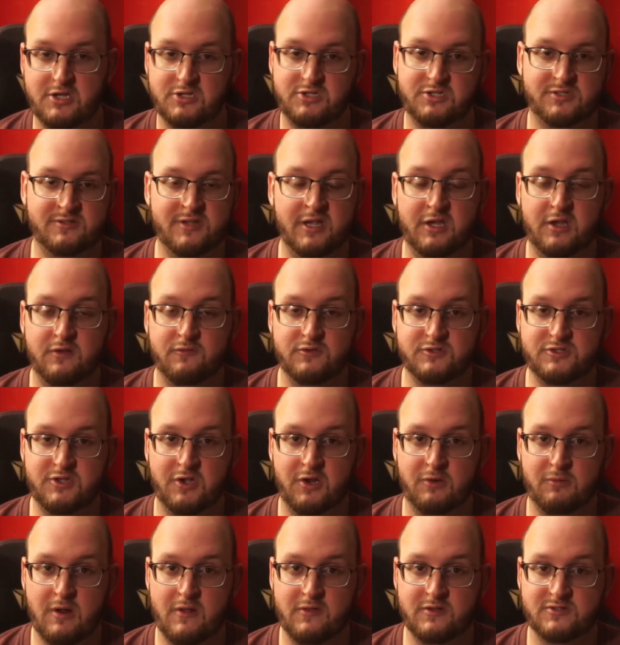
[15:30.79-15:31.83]
Just thank you for sticking
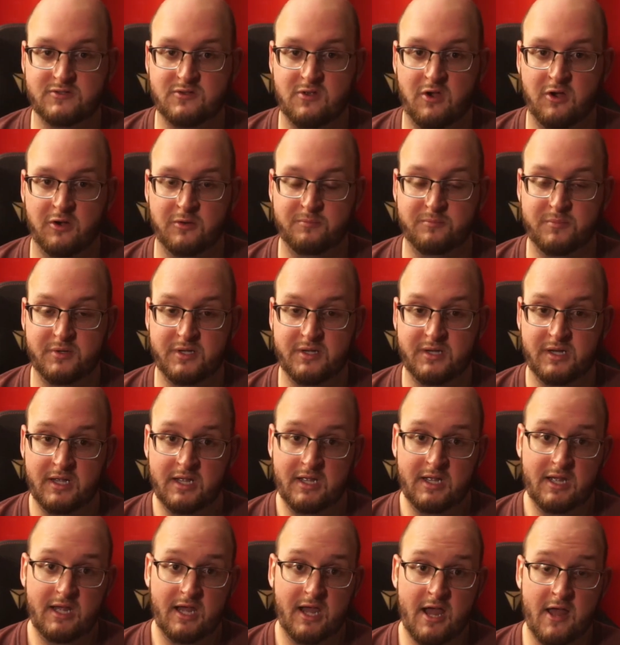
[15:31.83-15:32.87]
around this long. But
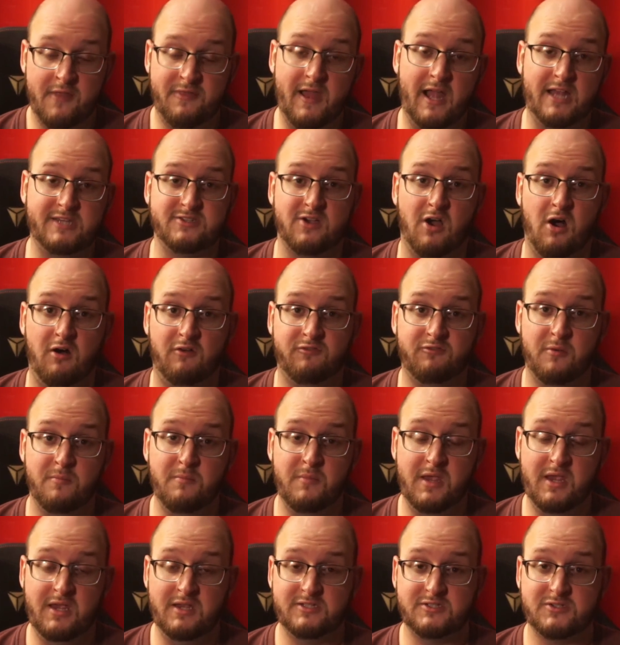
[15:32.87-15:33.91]
uh, that's all from
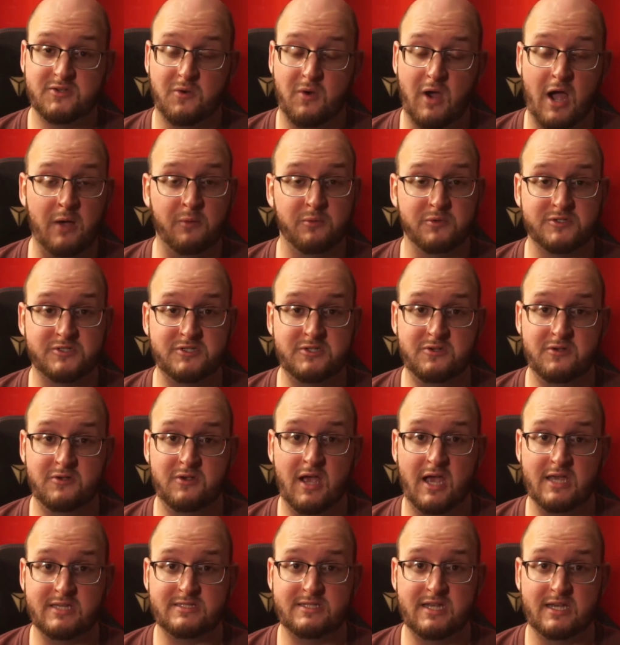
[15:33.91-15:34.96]
me. So I will see you
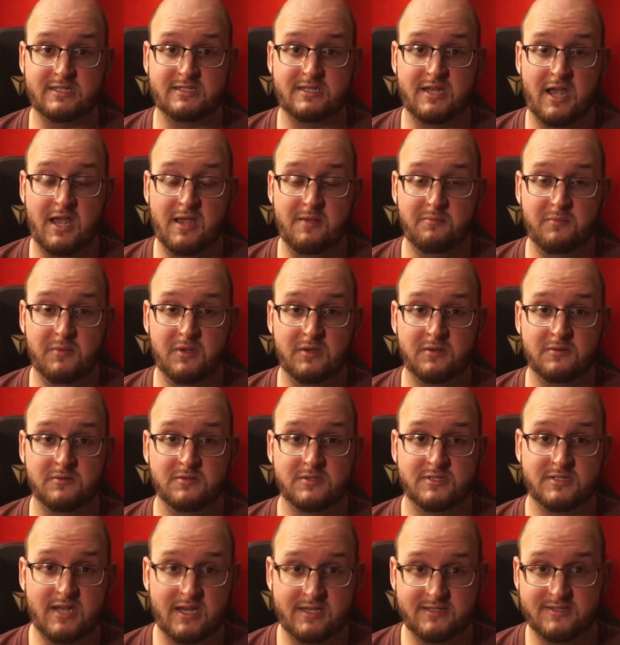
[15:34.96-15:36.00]
guys next time and
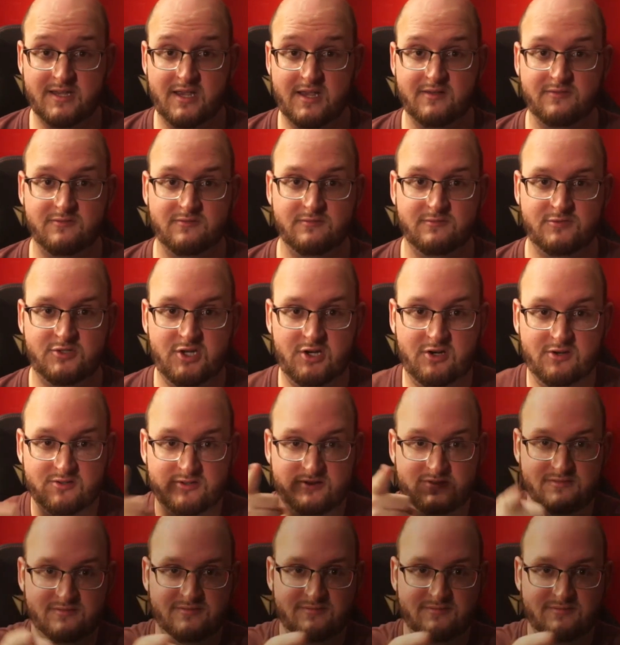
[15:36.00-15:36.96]
stay safe. Cheers.